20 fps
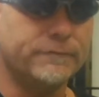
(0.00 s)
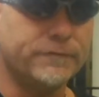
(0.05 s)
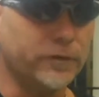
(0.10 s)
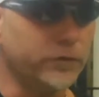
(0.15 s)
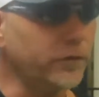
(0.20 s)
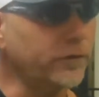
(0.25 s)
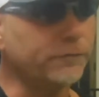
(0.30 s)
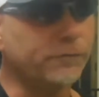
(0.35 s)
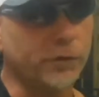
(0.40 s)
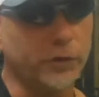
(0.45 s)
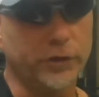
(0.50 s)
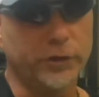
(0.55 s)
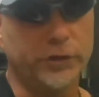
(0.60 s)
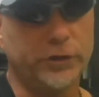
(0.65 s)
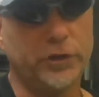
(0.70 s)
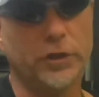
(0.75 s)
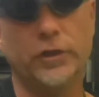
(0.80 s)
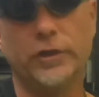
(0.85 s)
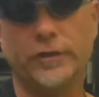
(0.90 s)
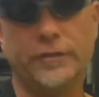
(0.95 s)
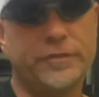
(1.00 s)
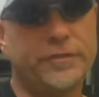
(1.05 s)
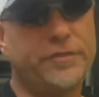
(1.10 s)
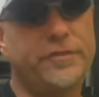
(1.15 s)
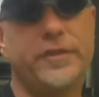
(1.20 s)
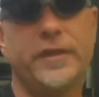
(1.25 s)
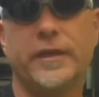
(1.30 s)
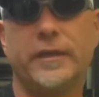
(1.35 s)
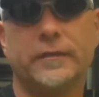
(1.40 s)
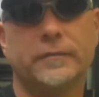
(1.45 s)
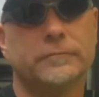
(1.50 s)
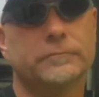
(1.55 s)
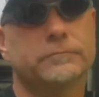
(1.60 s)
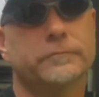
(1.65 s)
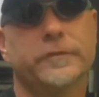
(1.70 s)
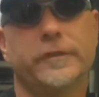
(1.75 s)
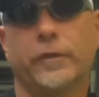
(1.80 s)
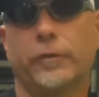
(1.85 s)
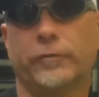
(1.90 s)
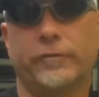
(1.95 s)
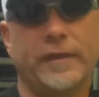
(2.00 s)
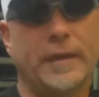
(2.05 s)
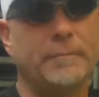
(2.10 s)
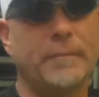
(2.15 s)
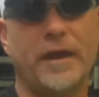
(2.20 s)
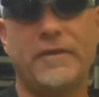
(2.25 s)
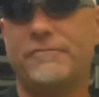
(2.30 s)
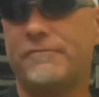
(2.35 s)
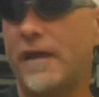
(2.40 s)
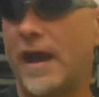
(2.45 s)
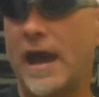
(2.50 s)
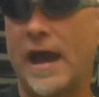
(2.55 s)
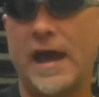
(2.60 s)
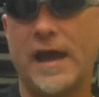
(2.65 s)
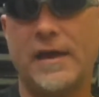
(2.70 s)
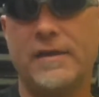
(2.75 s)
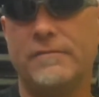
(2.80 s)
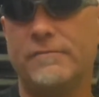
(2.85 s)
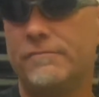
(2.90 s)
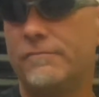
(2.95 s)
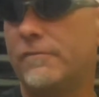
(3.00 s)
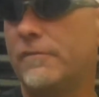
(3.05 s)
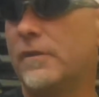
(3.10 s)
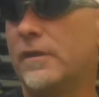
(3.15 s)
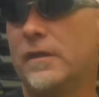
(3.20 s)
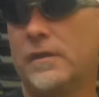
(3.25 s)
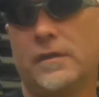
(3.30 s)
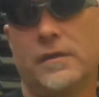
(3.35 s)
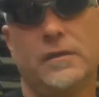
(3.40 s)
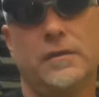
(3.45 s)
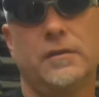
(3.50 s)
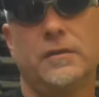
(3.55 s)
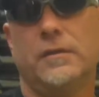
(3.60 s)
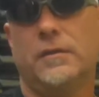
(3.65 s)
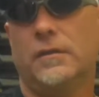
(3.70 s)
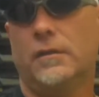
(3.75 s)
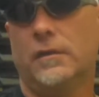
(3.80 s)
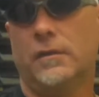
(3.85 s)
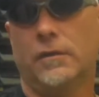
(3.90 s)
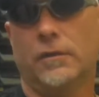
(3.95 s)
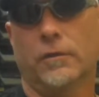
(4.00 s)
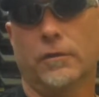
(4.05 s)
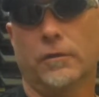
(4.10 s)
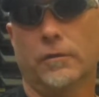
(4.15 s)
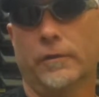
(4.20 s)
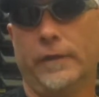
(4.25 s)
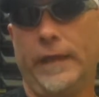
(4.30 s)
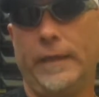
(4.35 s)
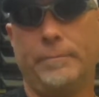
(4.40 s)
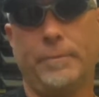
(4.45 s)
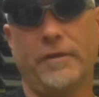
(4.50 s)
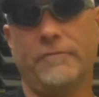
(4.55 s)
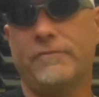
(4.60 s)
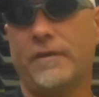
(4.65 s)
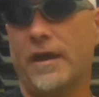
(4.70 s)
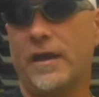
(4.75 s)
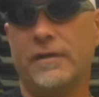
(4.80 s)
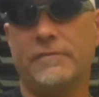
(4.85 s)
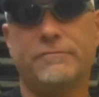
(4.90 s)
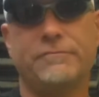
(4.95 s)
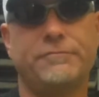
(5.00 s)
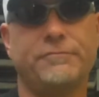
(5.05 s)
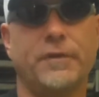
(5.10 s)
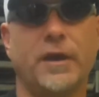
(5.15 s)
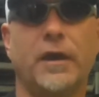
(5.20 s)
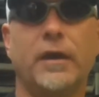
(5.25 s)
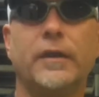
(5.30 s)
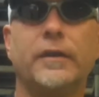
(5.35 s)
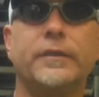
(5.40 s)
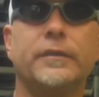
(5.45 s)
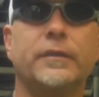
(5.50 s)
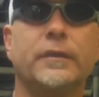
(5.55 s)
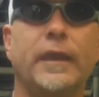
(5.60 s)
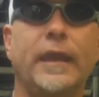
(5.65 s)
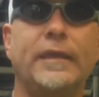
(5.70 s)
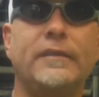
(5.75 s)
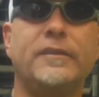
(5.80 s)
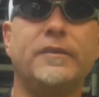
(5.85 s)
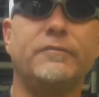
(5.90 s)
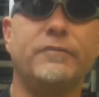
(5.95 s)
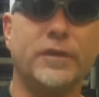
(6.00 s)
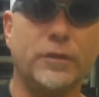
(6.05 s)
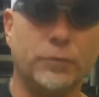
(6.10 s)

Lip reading: you're looking for a good thin, 10x5 or 8x5 ATV